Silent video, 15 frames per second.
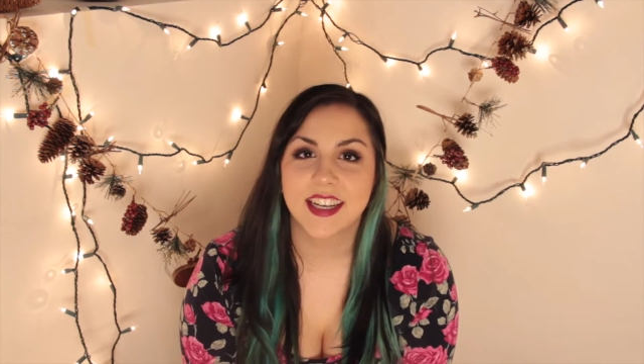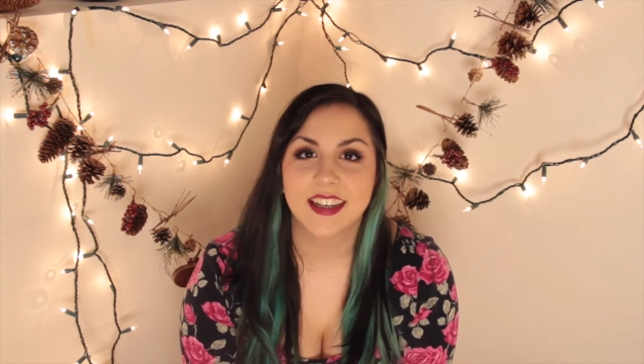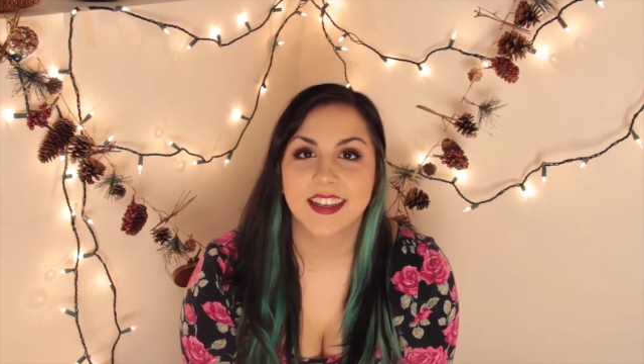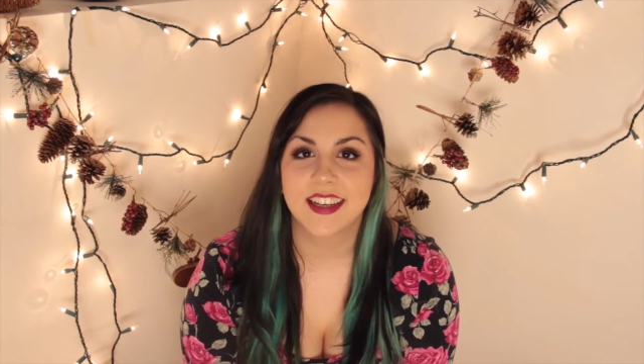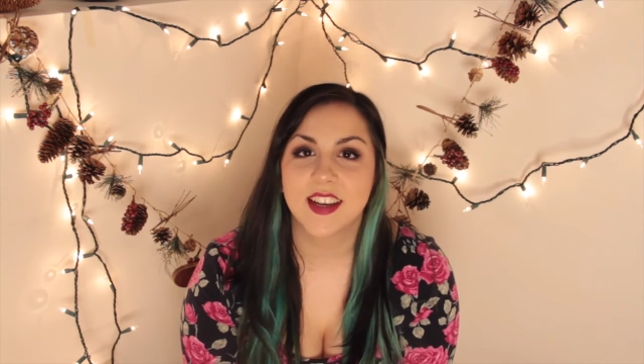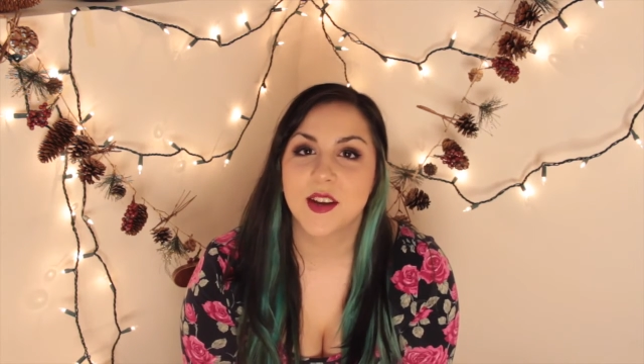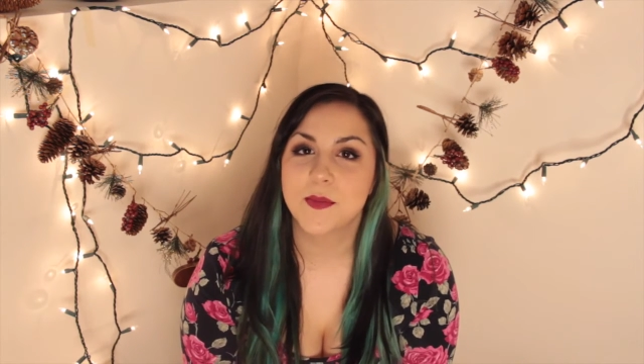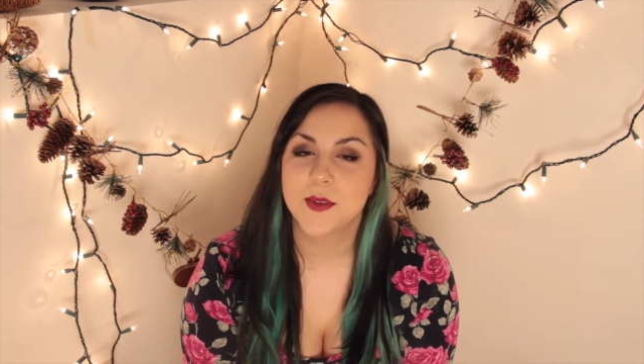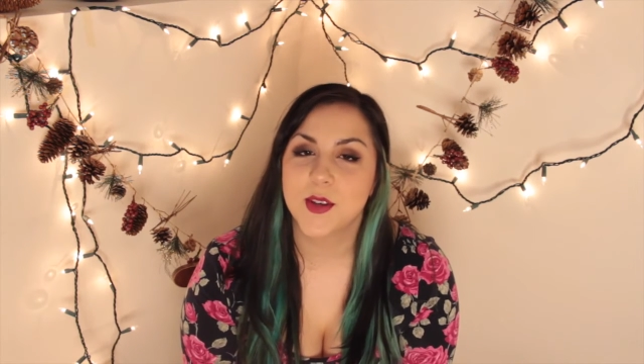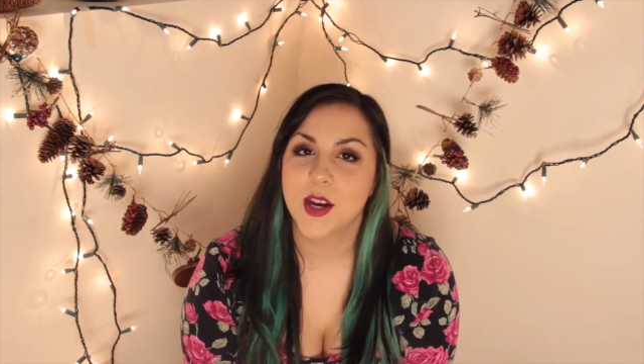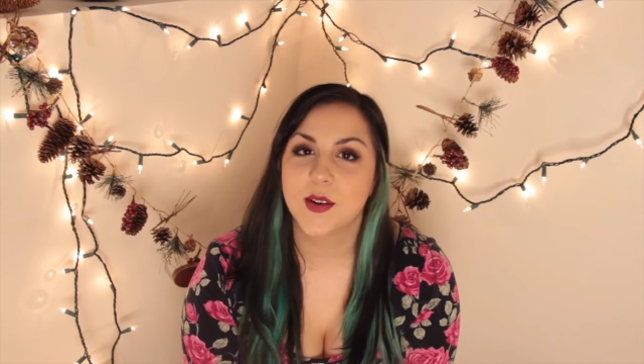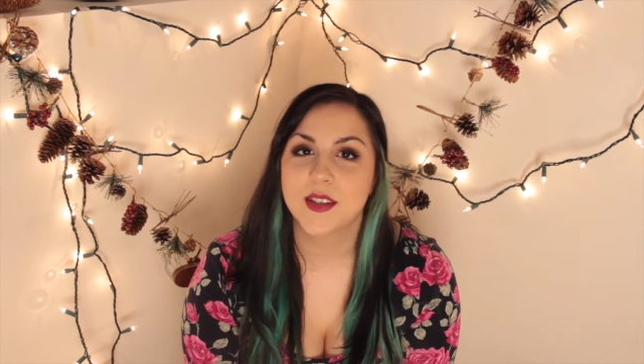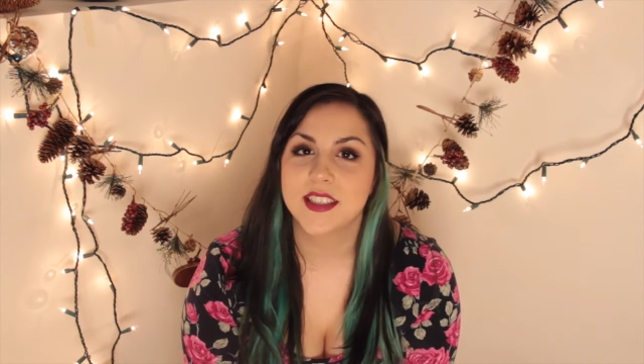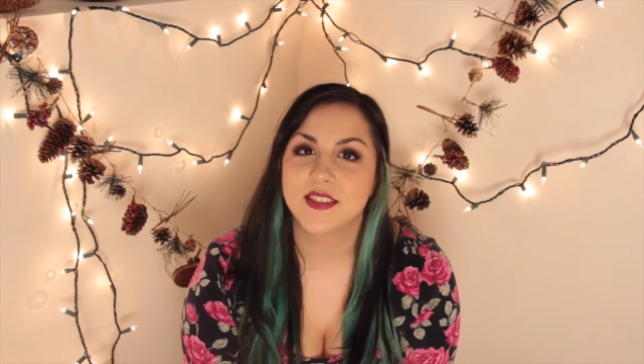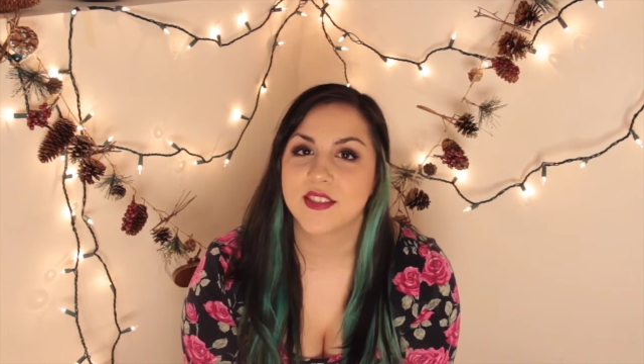and it helps you
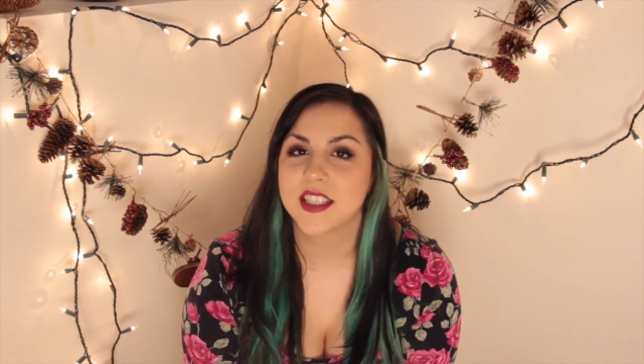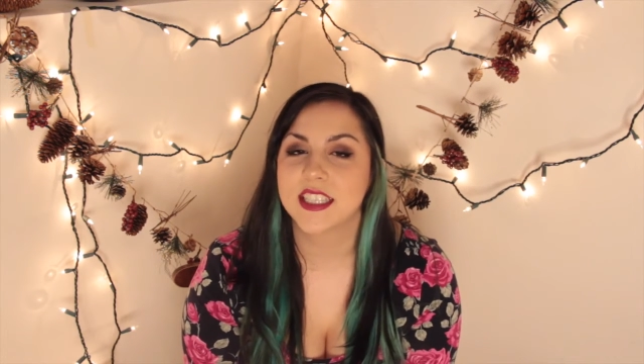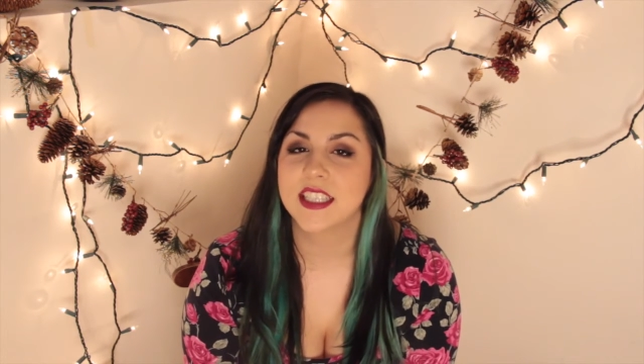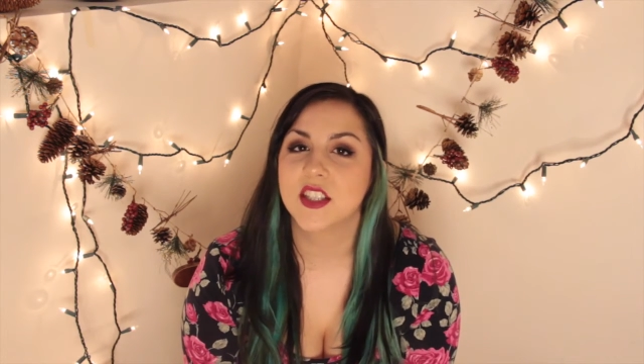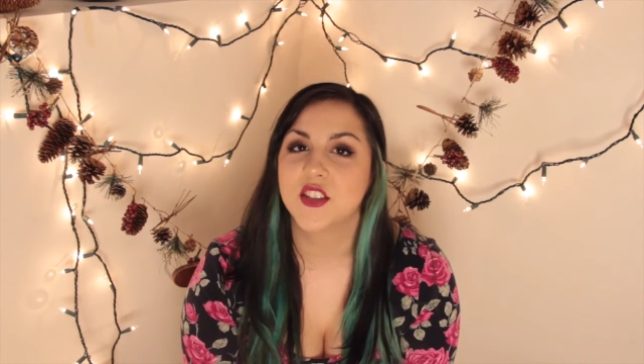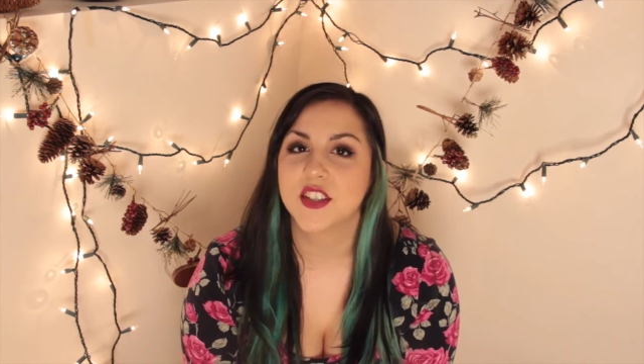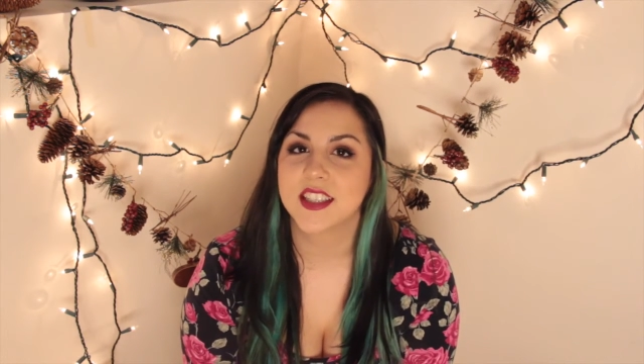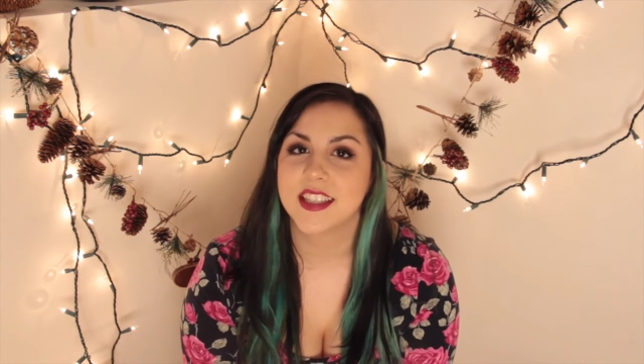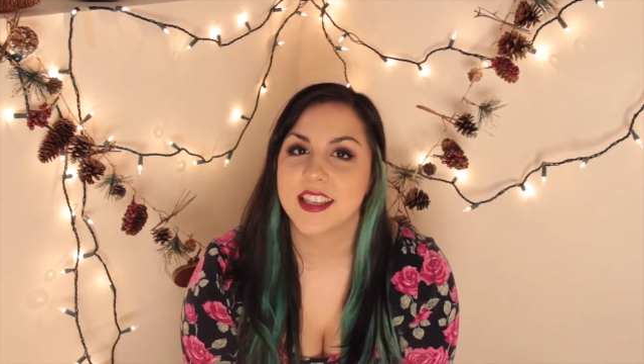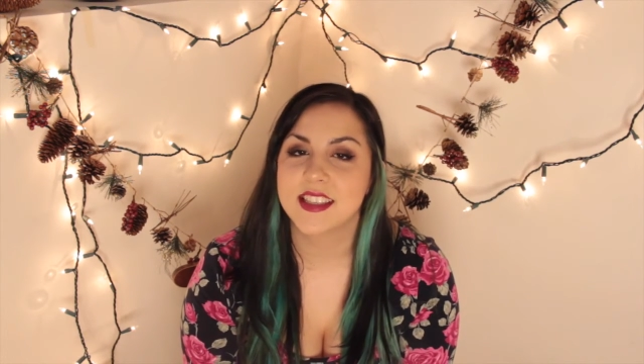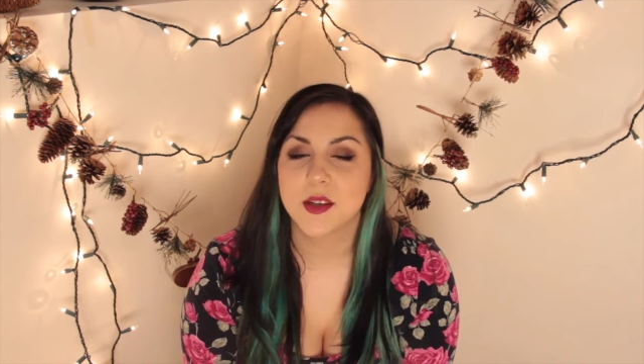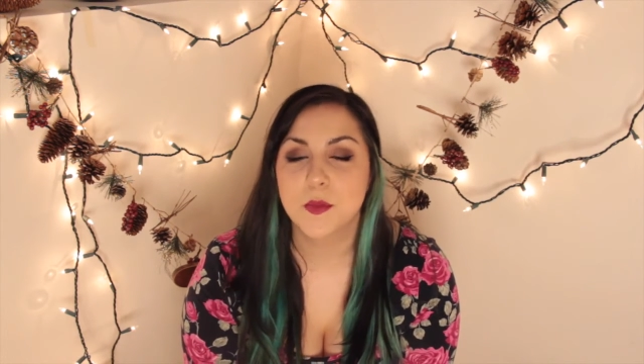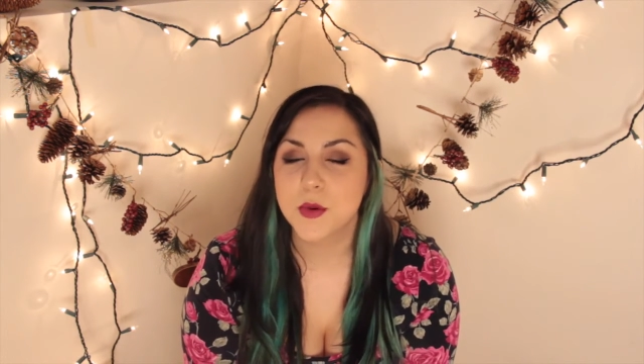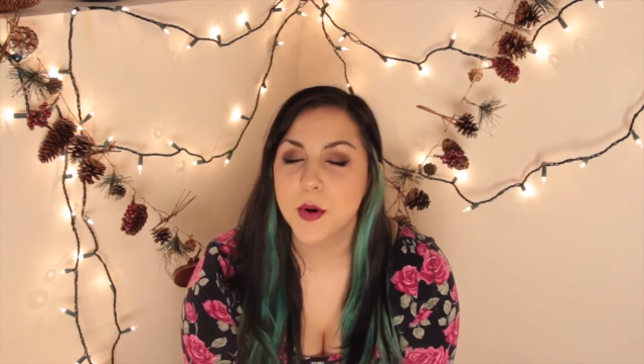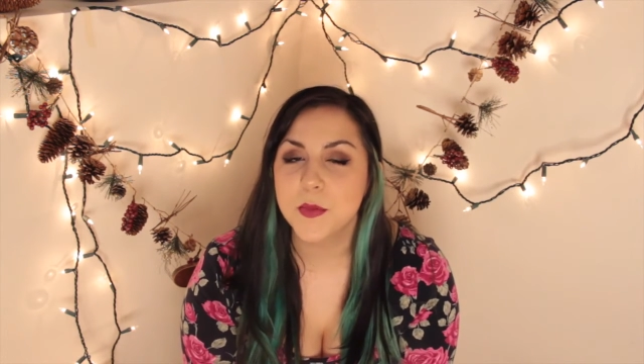out to find a look
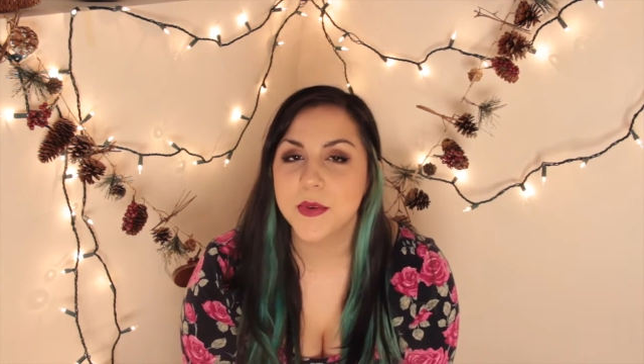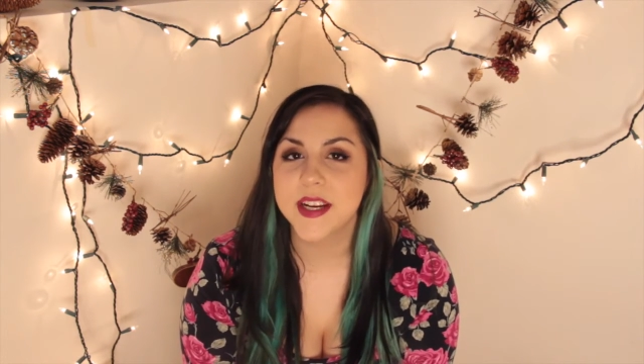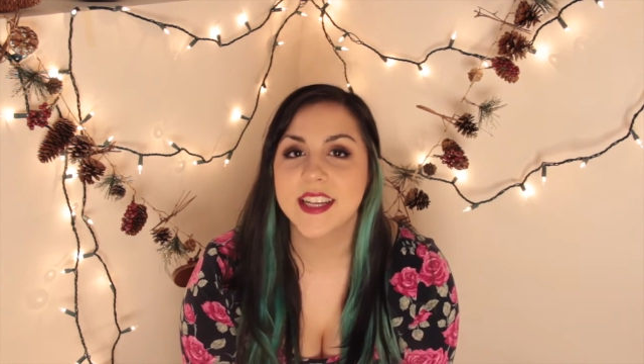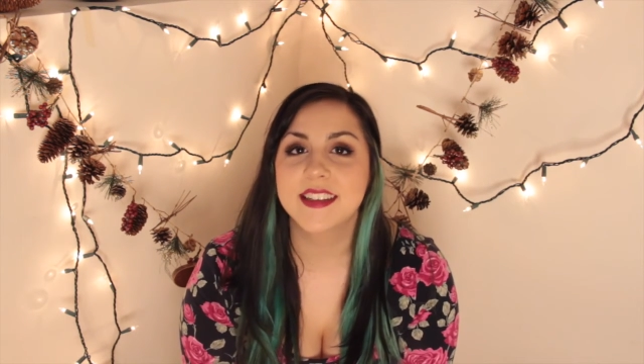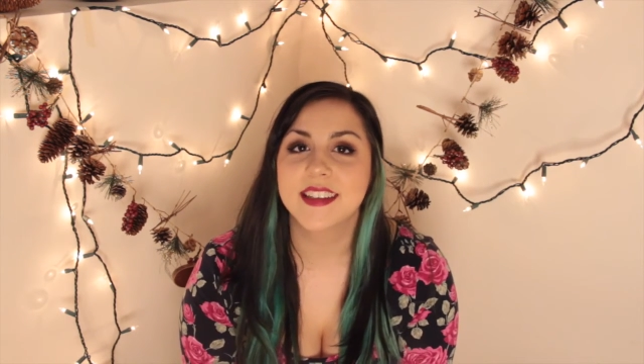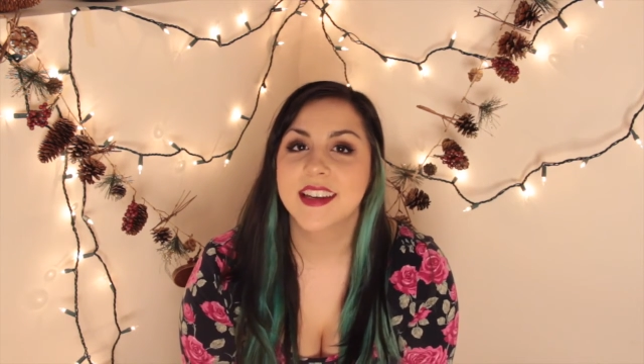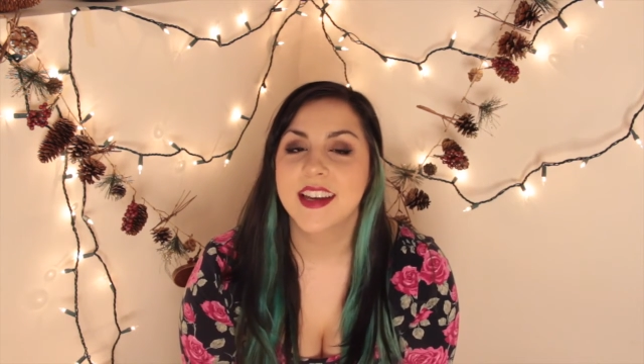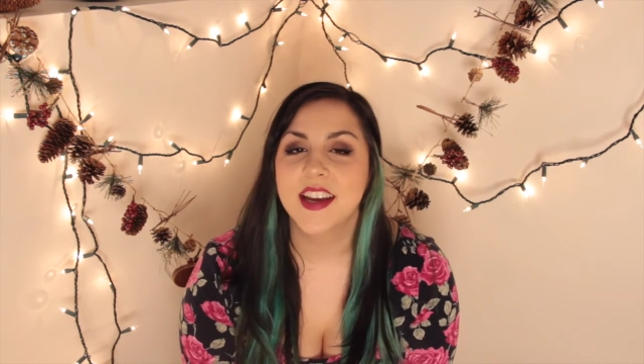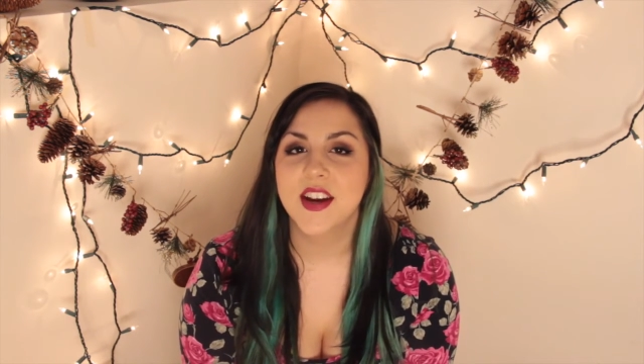that's appropriate